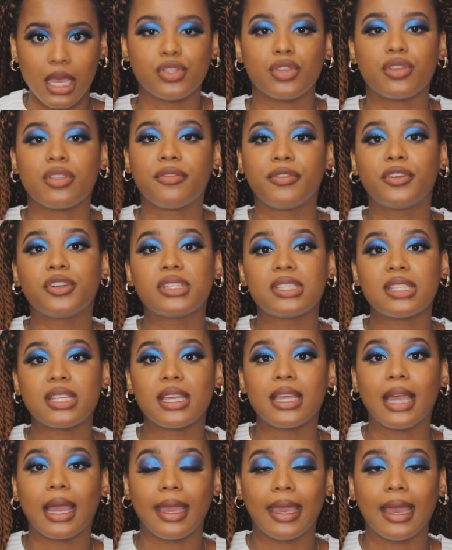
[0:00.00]
So the first
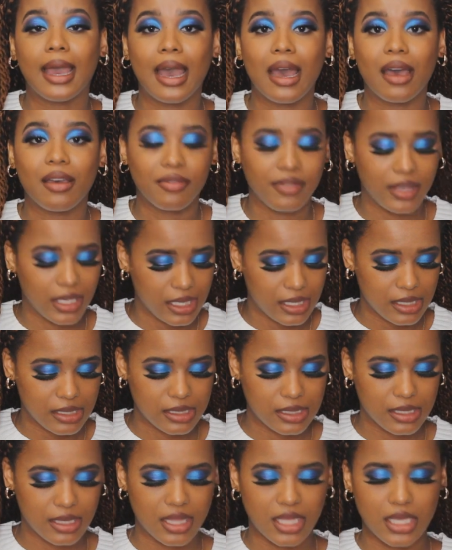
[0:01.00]
thing I have
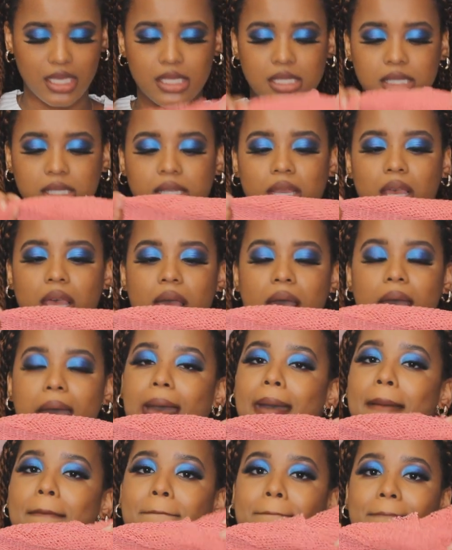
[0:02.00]
is this
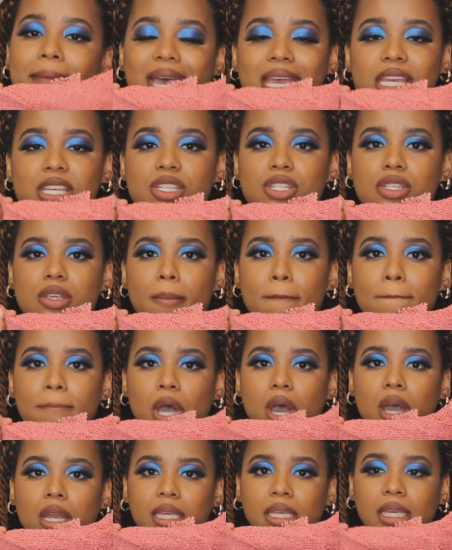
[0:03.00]
mesh
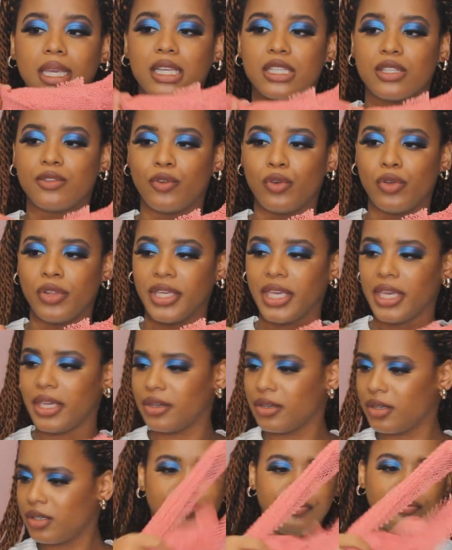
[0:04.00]
body
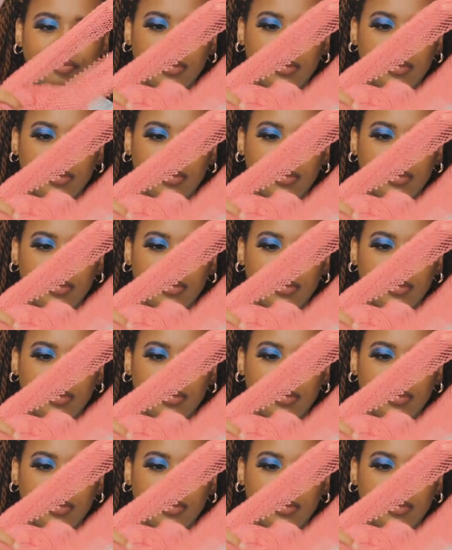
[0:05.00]
exfoliator.